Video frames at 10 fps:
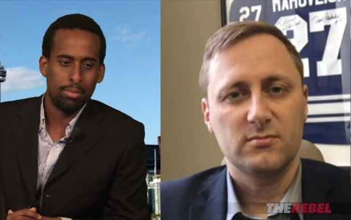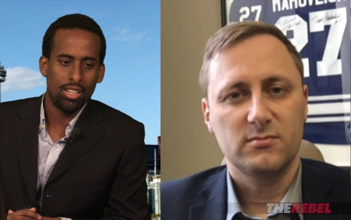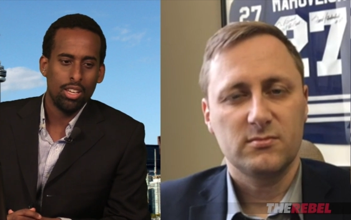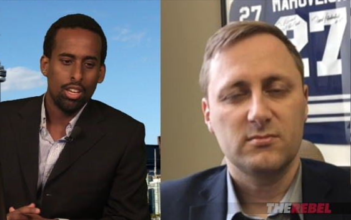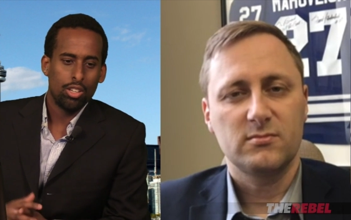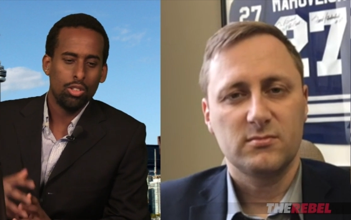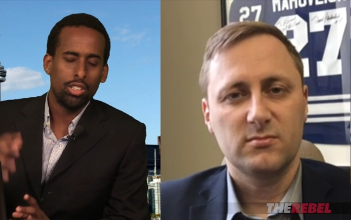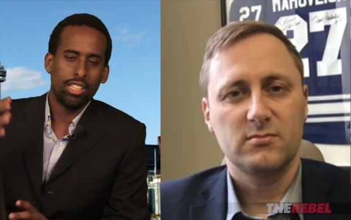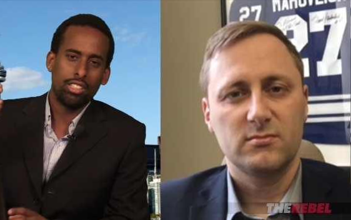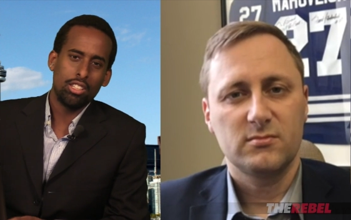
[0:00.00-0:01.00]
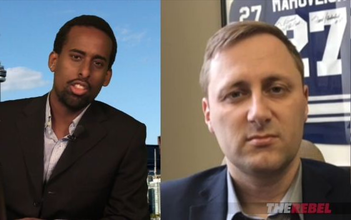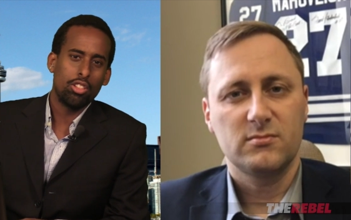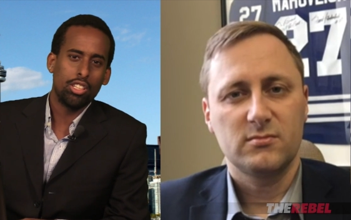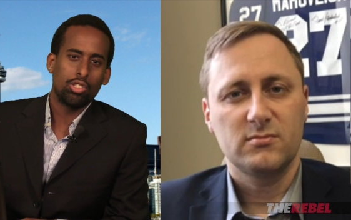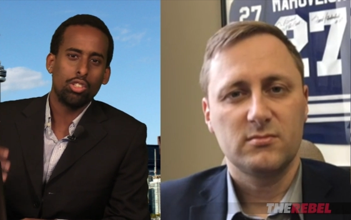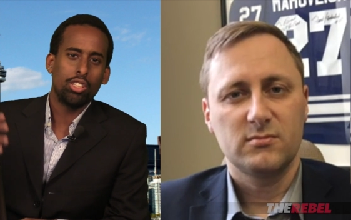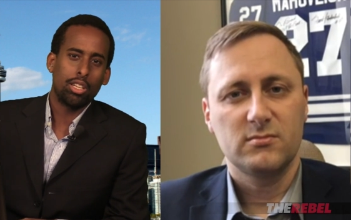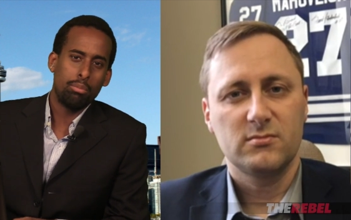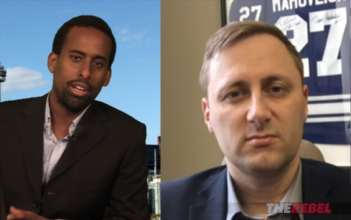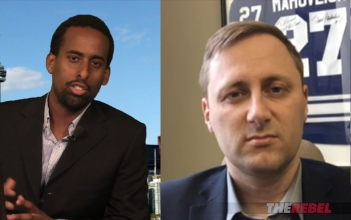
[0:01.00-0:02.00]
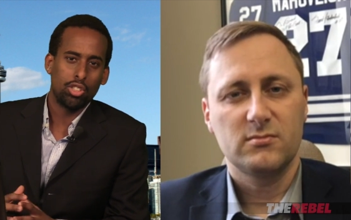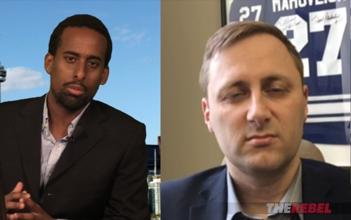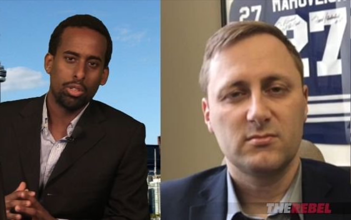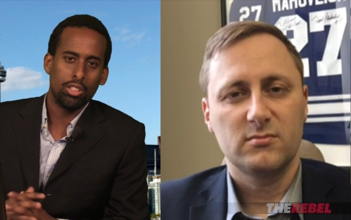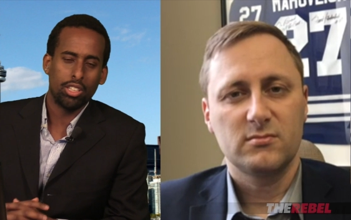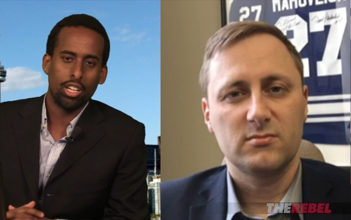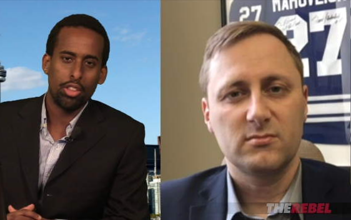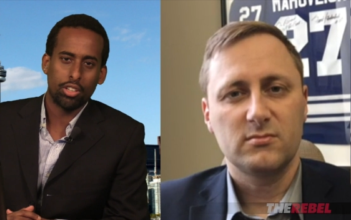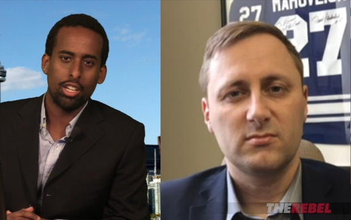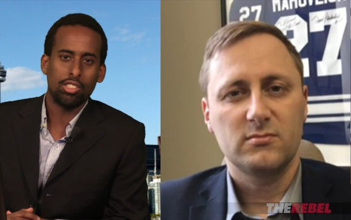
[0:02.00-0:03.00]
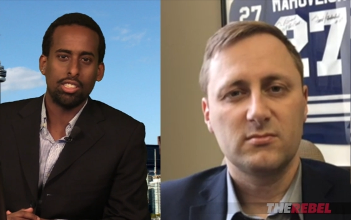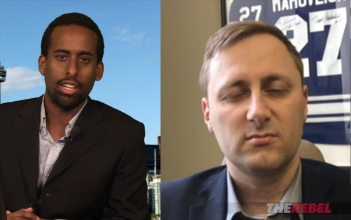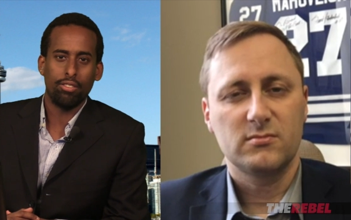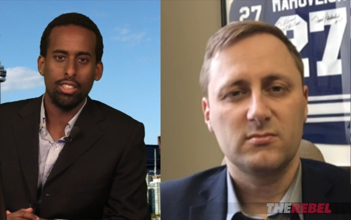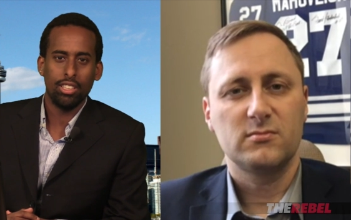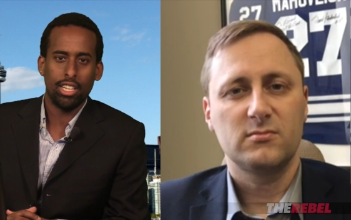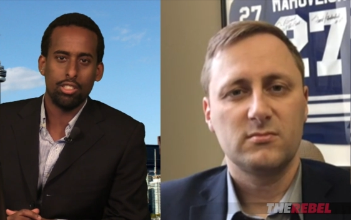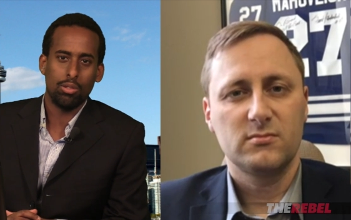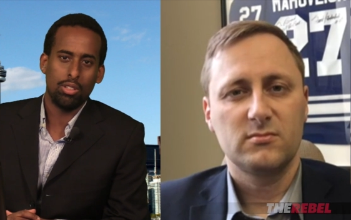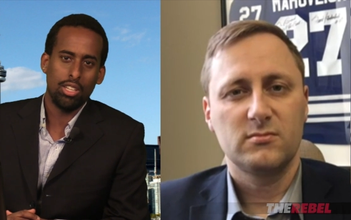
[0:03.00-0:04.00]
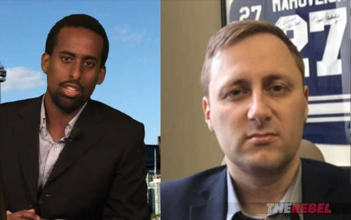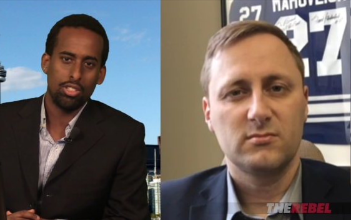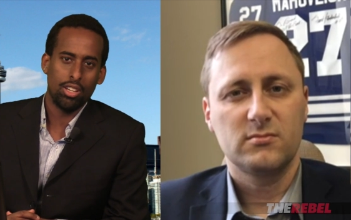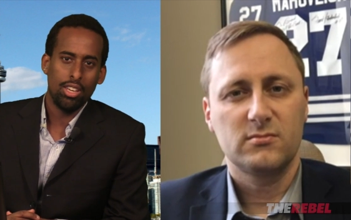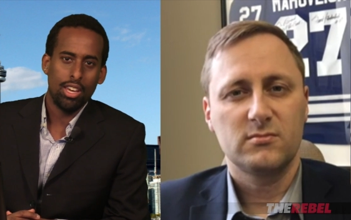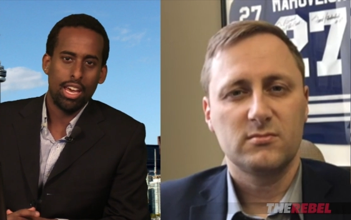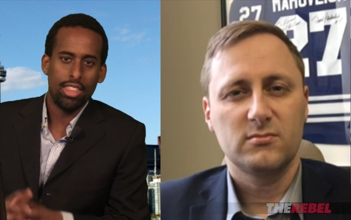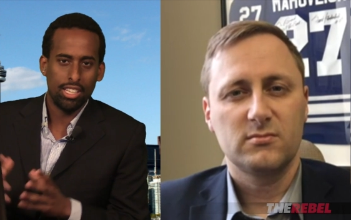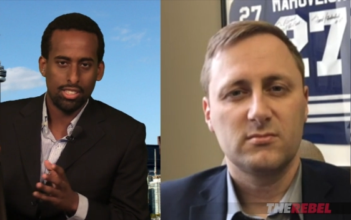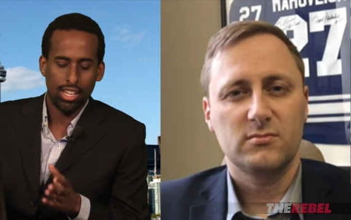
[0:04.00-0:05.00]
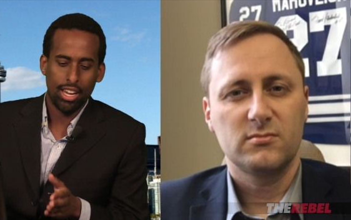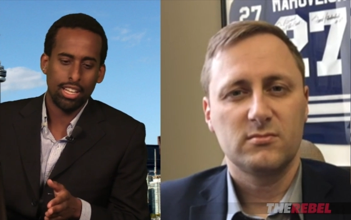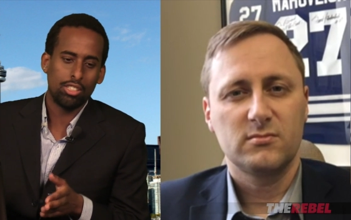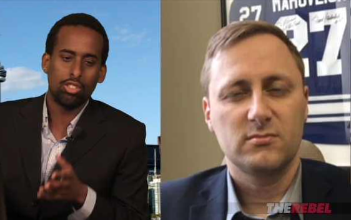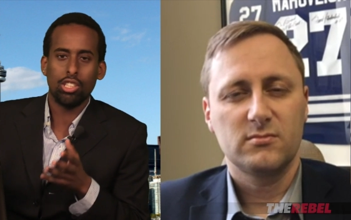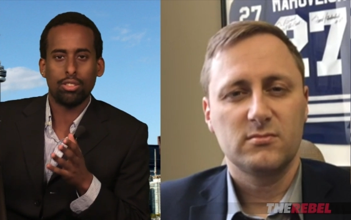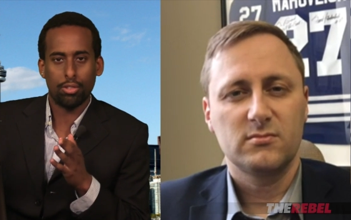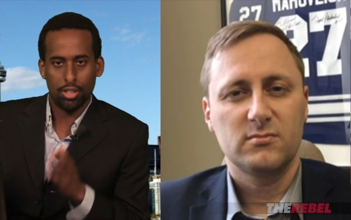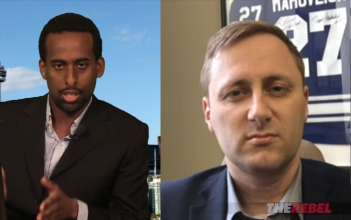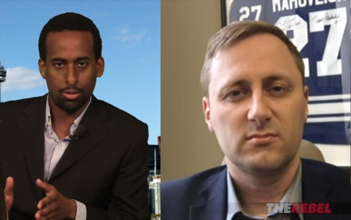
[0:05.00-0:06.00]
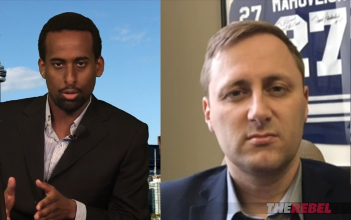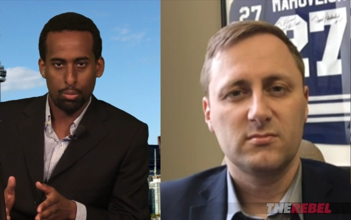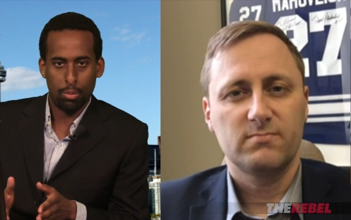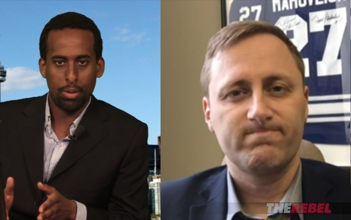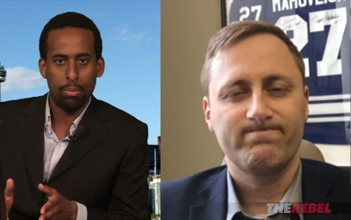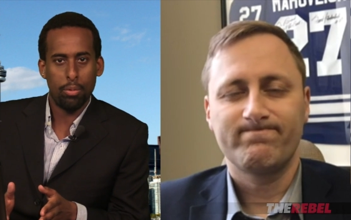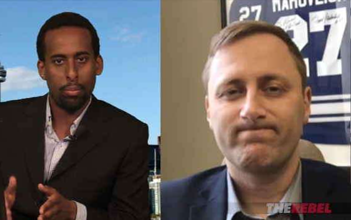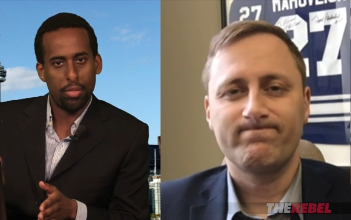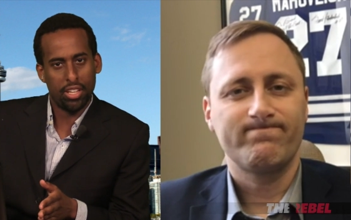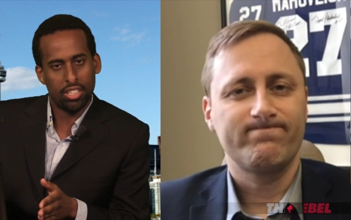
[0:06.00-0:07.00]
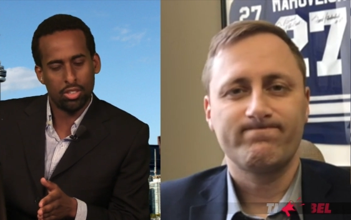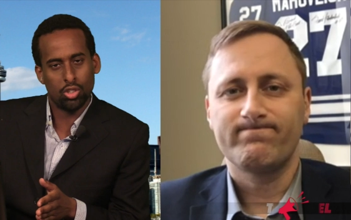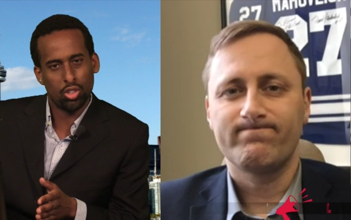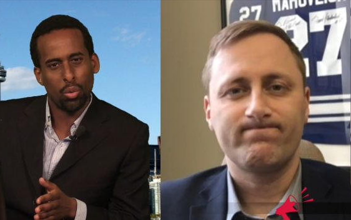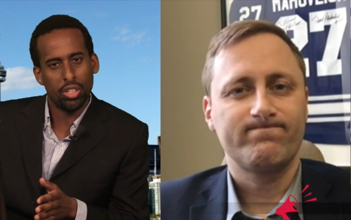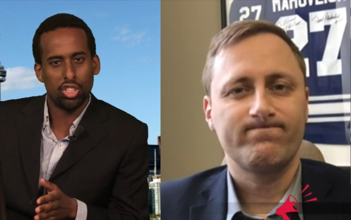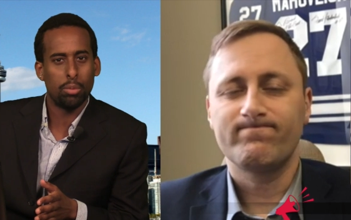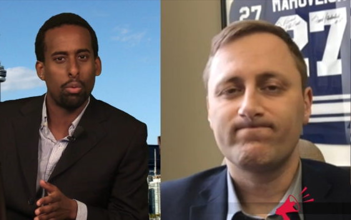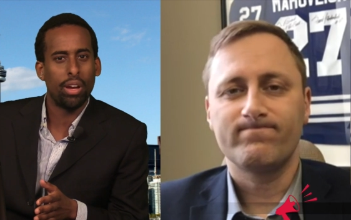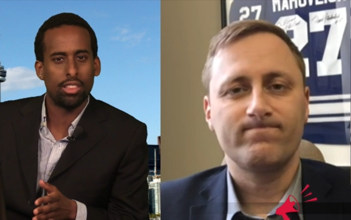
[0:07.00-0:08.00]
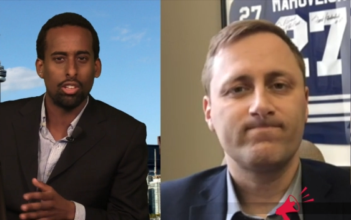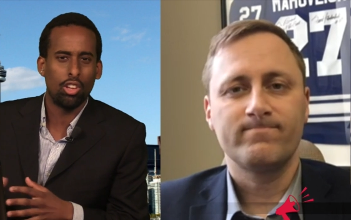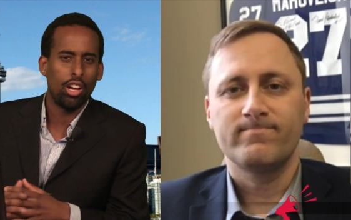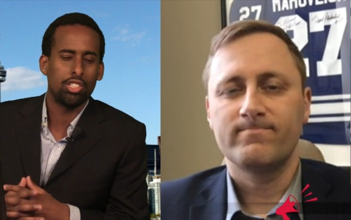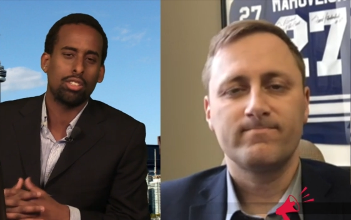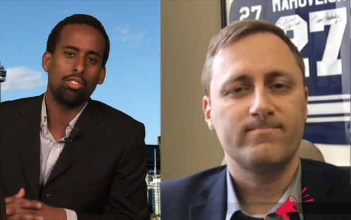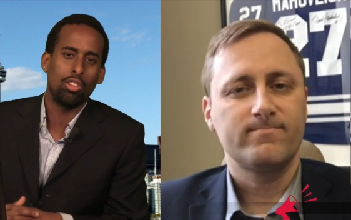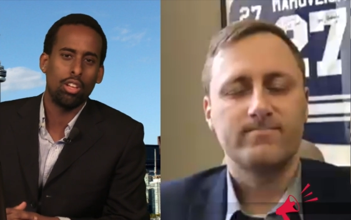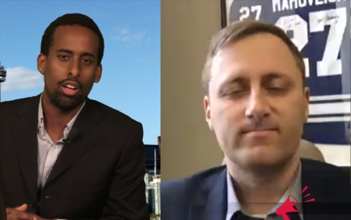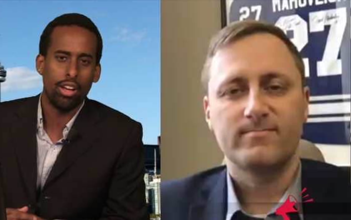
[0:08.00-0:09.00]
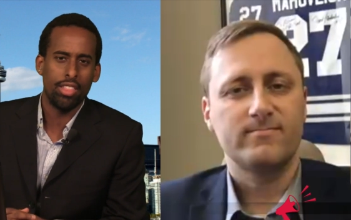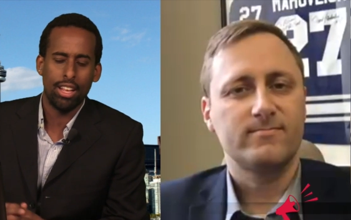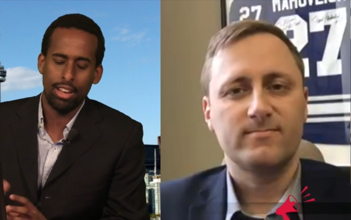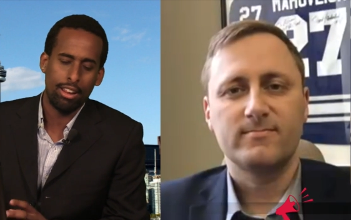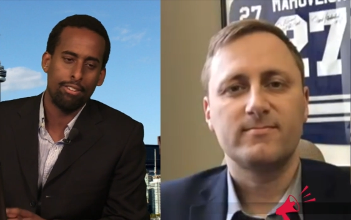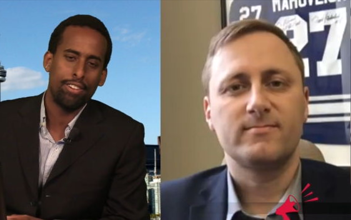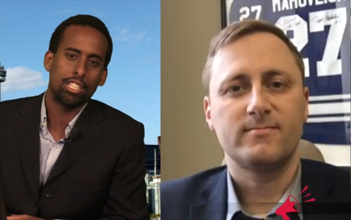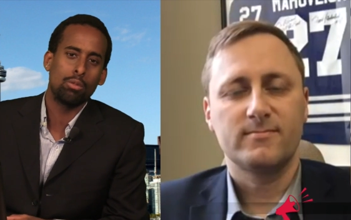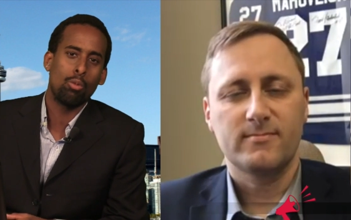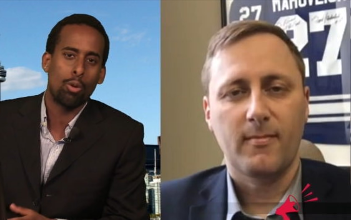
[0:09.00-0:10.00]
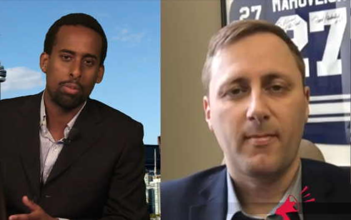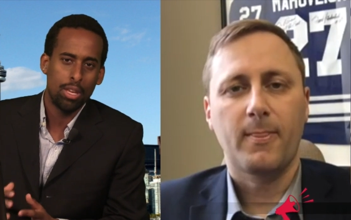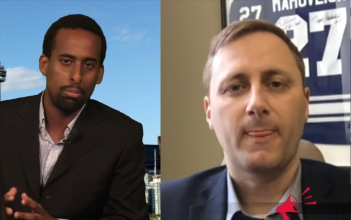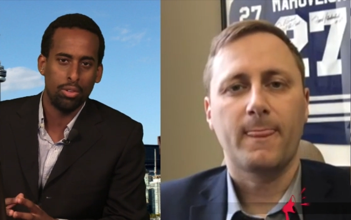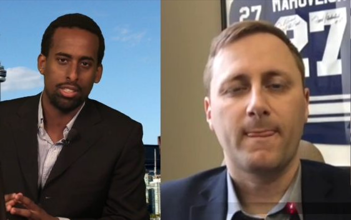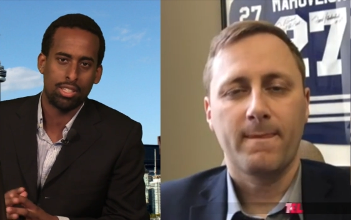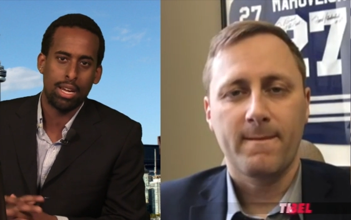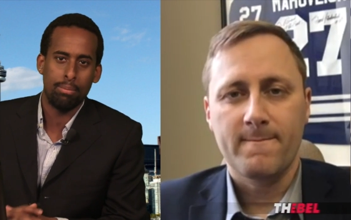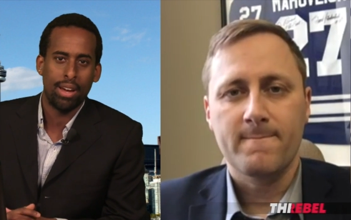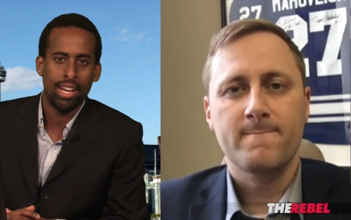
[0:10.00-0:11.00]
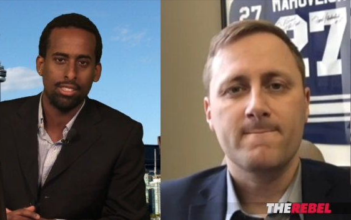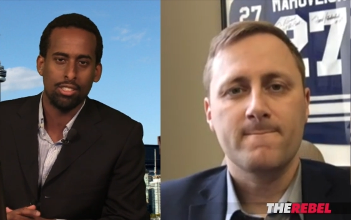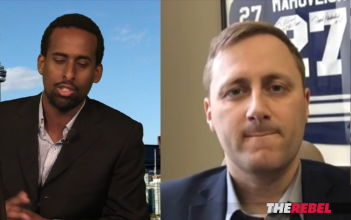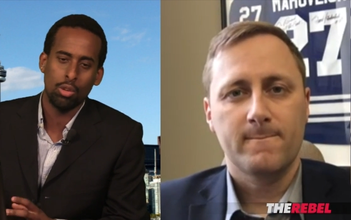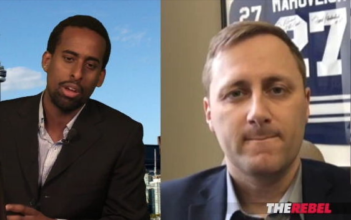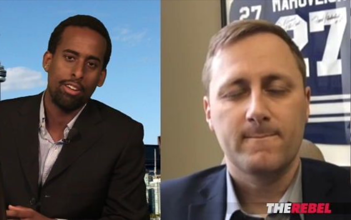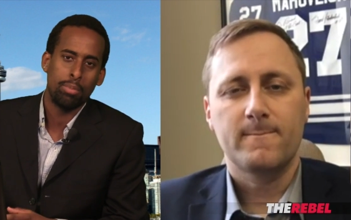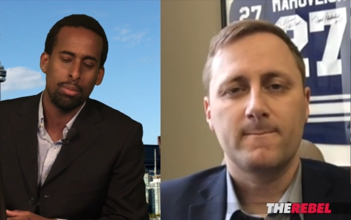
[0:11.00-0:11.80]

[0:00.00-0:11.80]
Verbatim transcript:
Speaker 1: I mean, you look at the Netherlands or you look at Belgium or you look at other countries that have legalized euthanasia and they say it's just for this group of people, but they slowly chip away at the logic of the law and it affects more people as time passes. So you have